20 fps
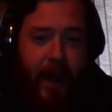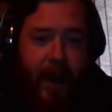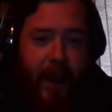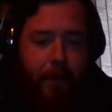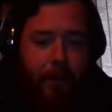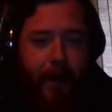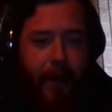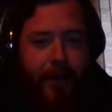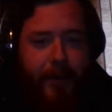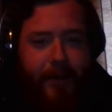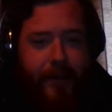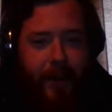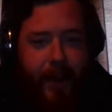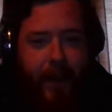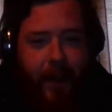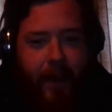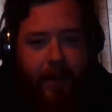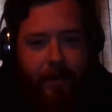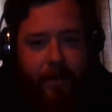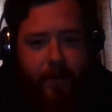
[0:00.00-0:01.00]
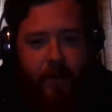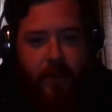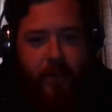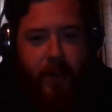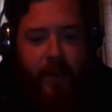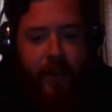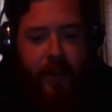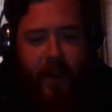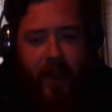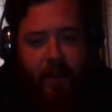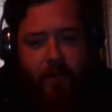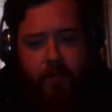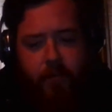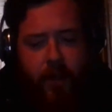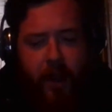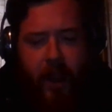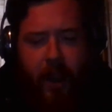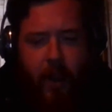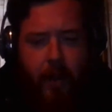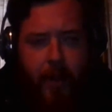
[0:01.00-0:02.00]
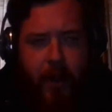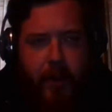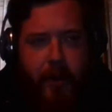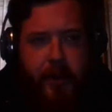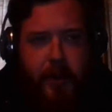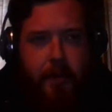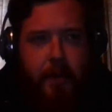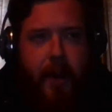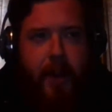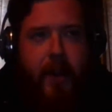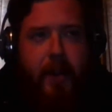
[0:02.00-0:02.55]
But not that I care about his opinion,